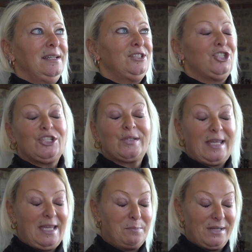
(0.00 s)
just
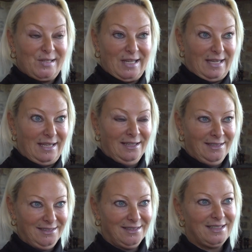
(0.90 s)
keep busy
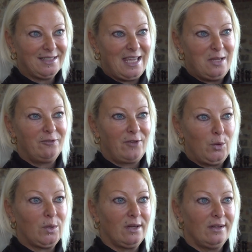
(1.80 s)
and keep
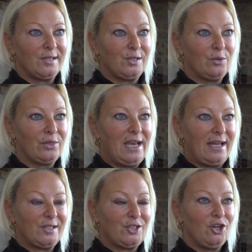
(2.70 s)
focused on the
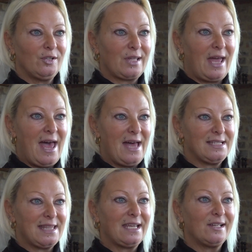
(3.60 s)
next task
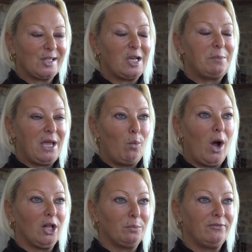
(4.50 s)
ahead. I think it's going to be a
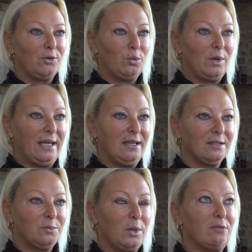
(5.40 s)
while before we
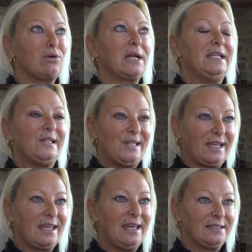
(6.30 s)
really
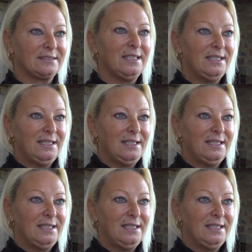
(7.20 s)
sink in